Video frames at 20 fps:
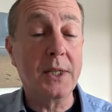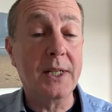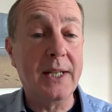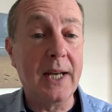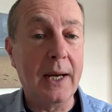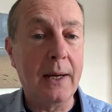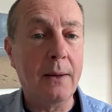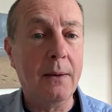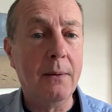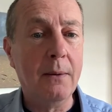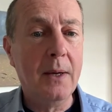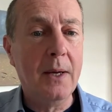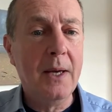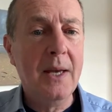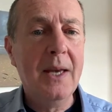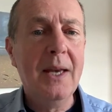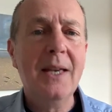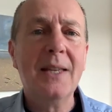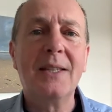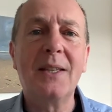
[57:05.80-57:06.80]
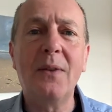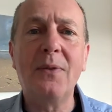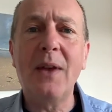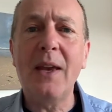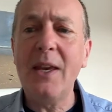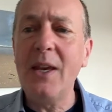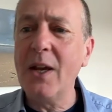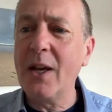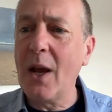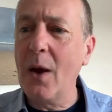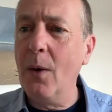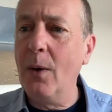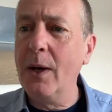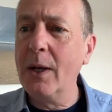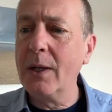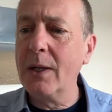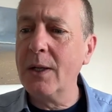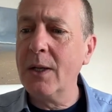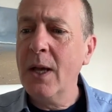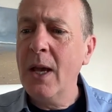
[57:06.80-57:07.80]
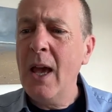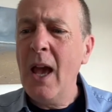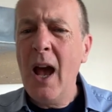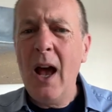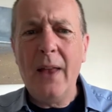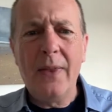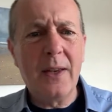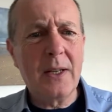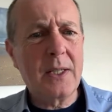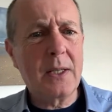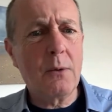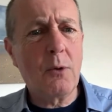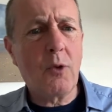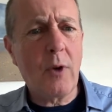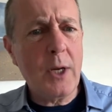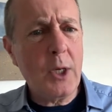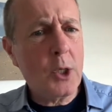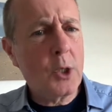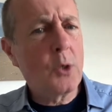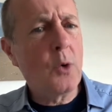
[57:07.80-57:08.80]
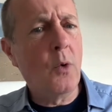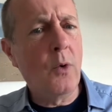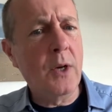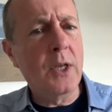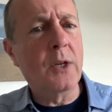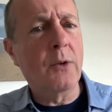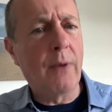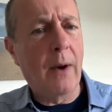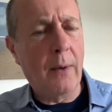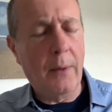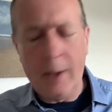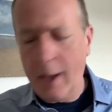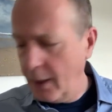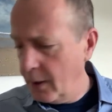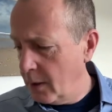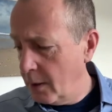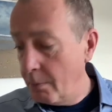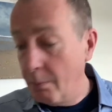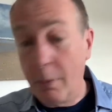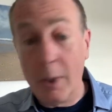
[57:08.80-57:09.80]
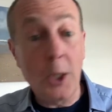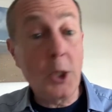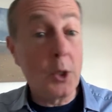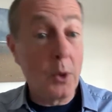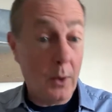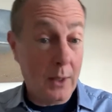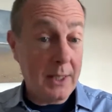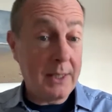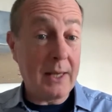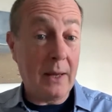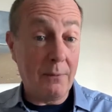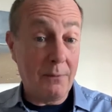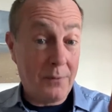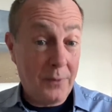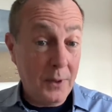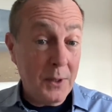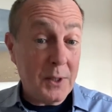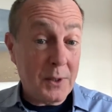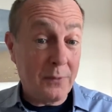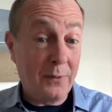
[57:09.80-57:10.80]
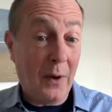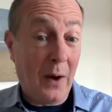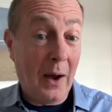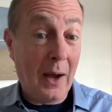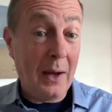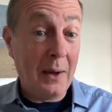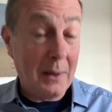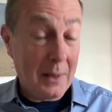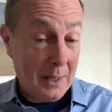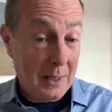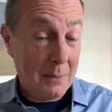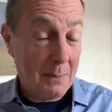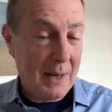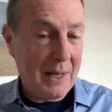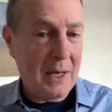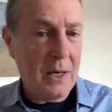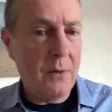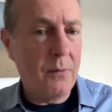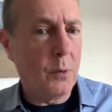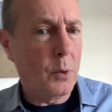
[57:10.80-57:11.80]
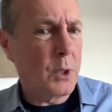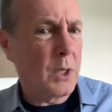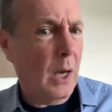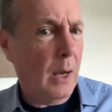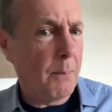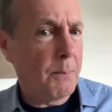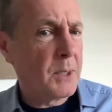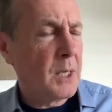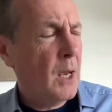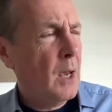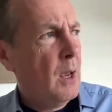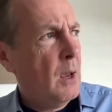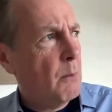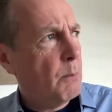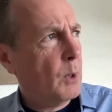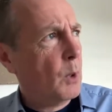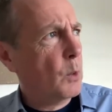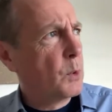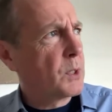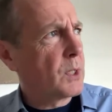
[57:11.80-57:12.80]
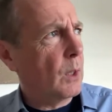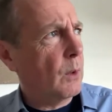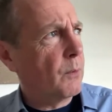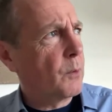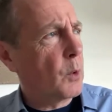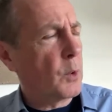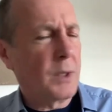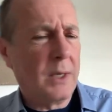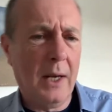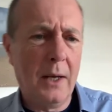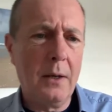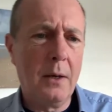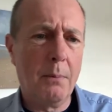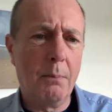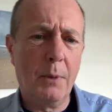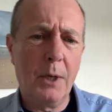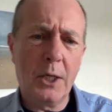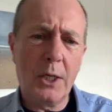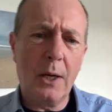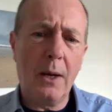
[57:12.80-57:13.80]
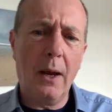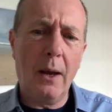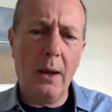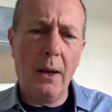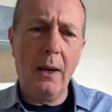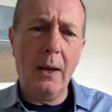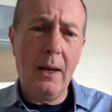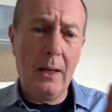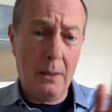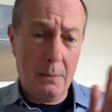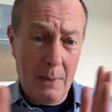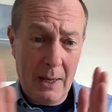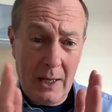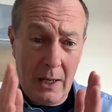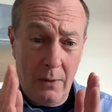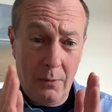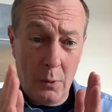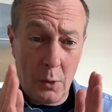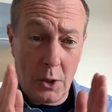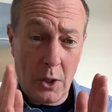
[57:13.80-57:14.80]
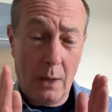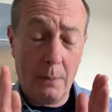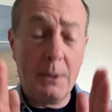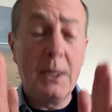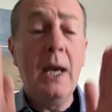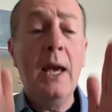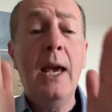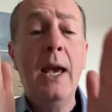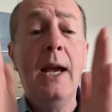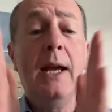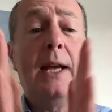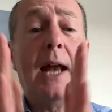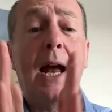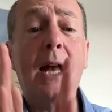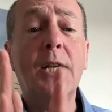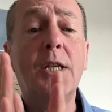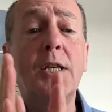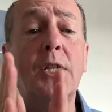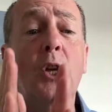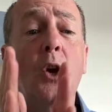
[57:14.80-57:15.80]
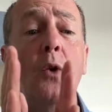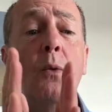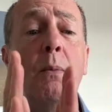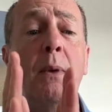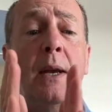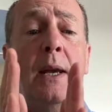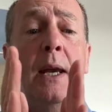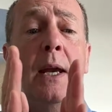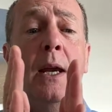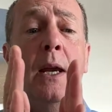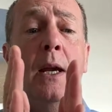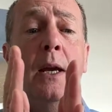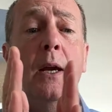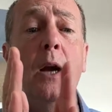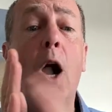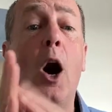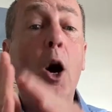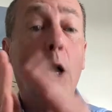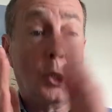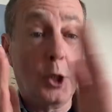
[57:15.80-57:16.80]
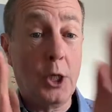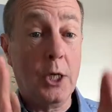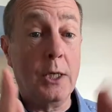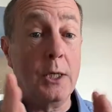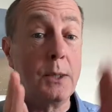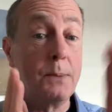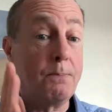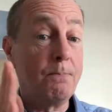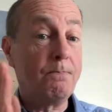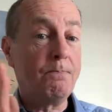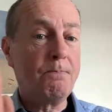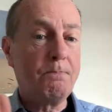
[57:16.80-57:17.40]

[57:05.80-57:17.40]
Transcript: today. So there you go. There's some great stories around London Bridge, not least that first fire in the medieval times, but also, of course, London Bridge in the medieval times, it had so many arches